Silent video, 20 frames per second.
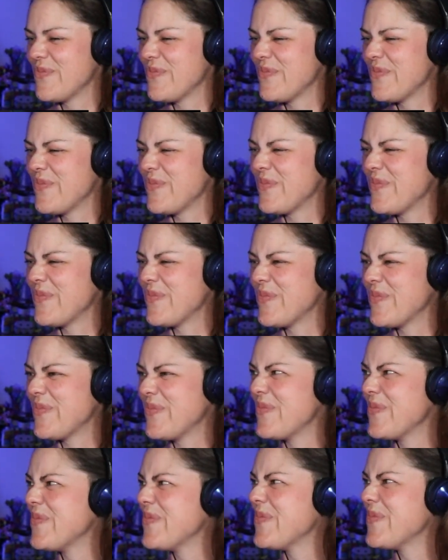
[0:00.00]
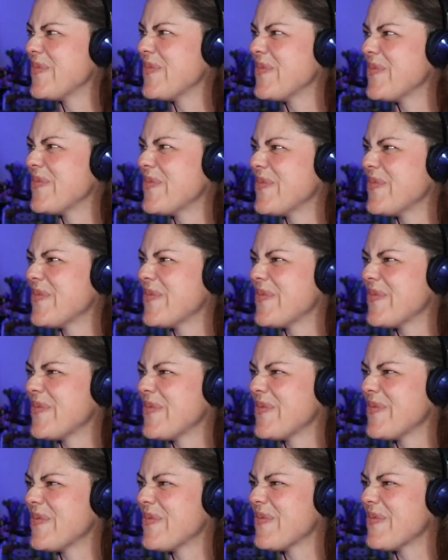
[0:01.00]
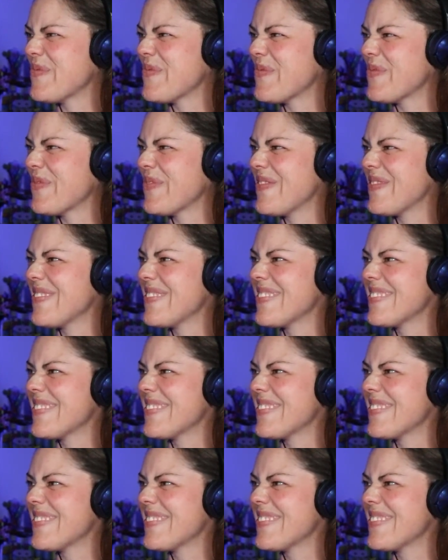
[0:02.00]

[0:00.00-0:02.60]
(not speaking)